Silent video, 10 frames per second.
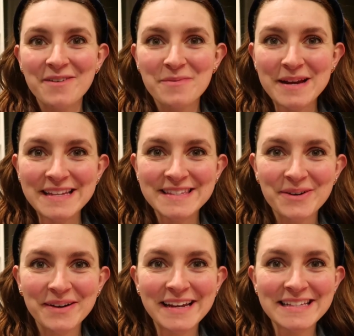everybody,
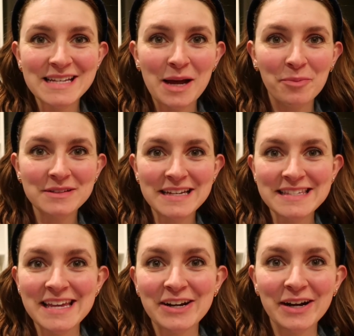so it is a couple
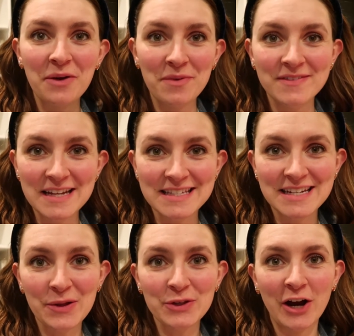days later and we've
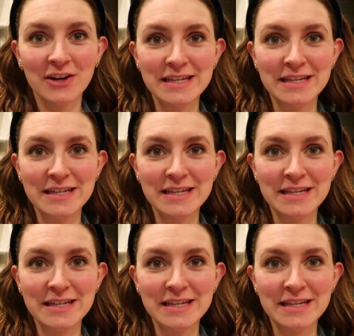tested out the